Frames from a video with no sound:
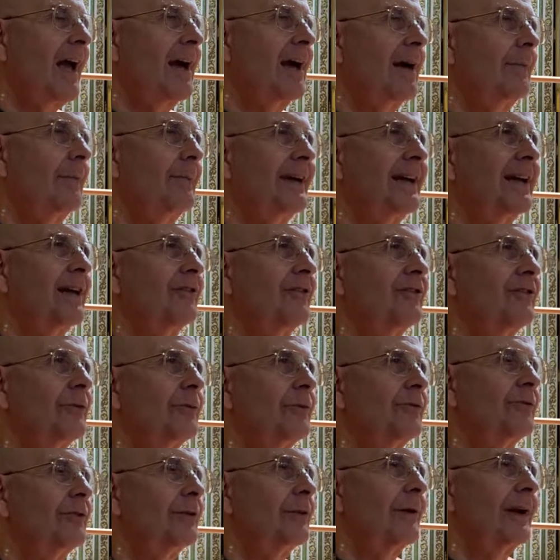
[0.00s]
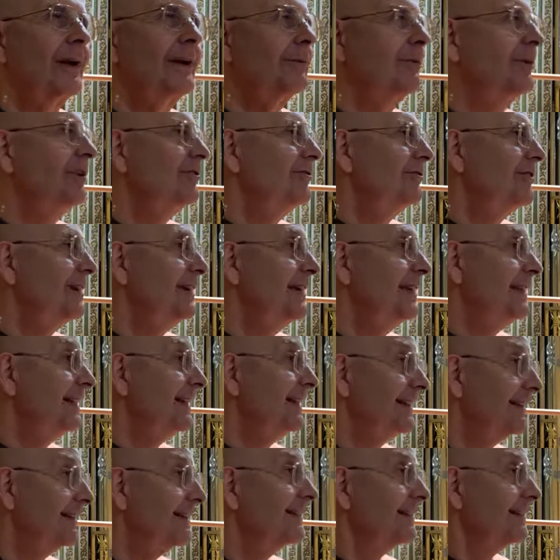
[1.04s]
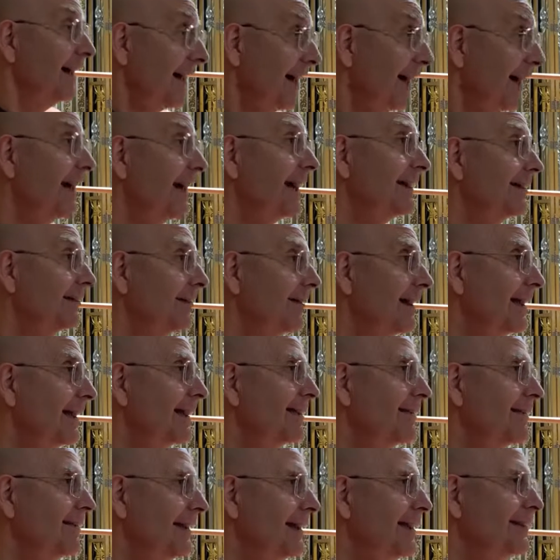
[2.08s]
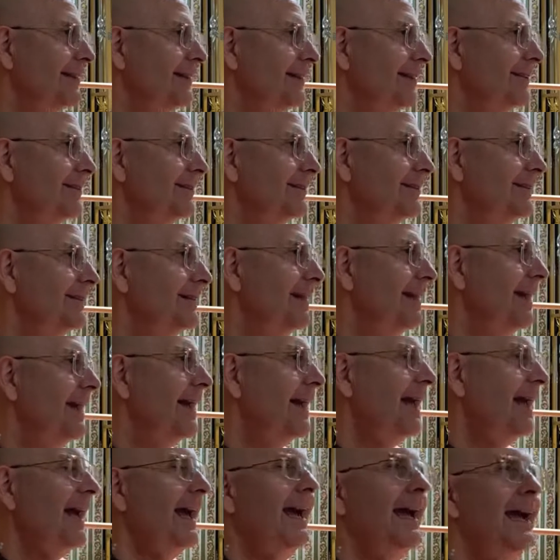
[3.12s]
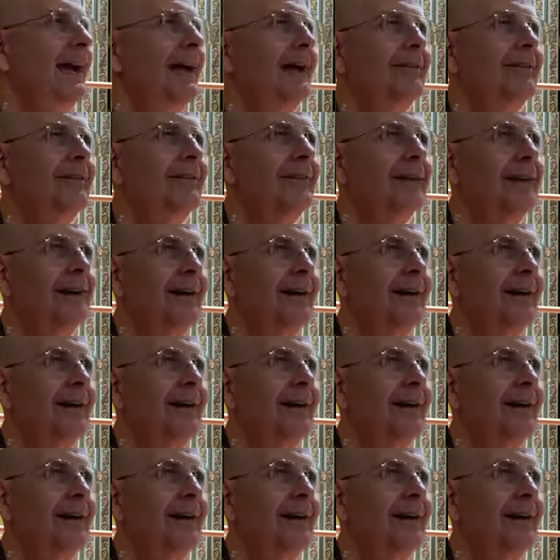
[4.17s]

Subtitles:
because he was a great rishi, he didn't die like they did. And